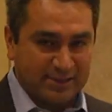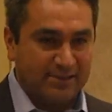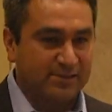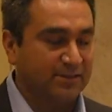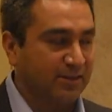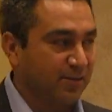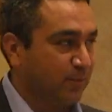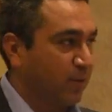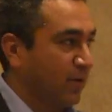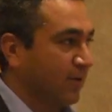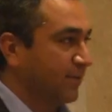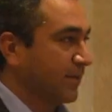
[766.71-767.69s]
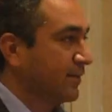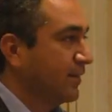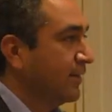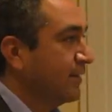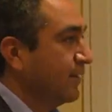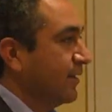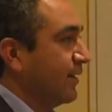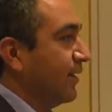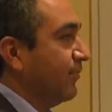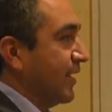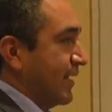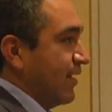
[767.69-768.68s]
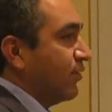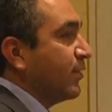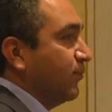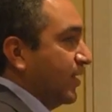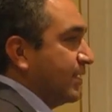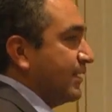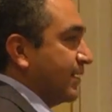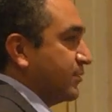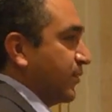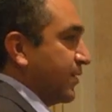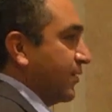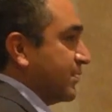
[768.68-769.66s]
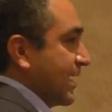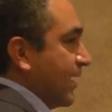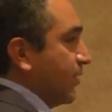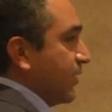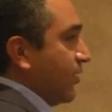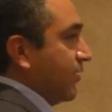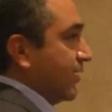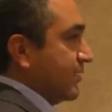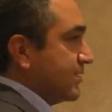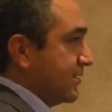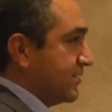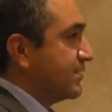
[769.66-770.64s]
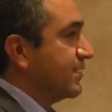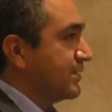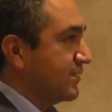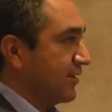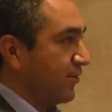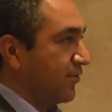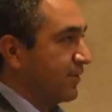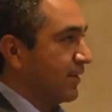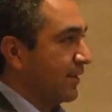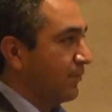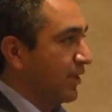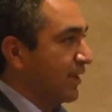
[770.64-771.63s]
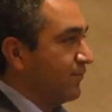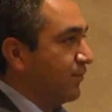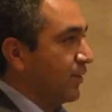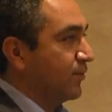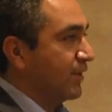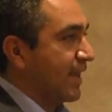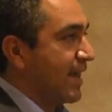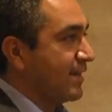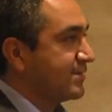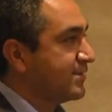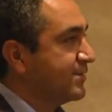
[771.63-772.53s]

That's another part of it. And how can we connect with our tablet audiences is another thing that we get frequently asked.